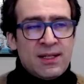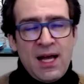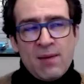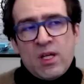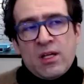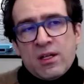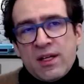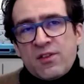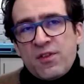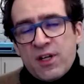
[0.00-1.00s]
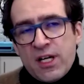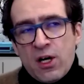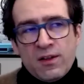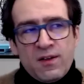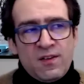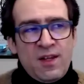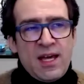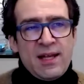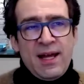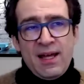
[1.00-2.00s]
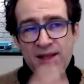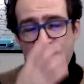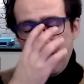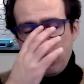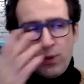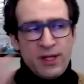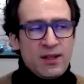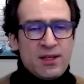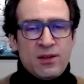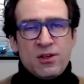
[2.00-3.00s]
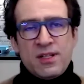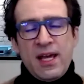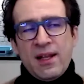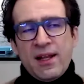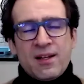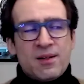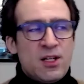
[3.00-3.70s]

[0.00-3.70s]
I mean, it's very hard to say. I think I tweeted the other day, like,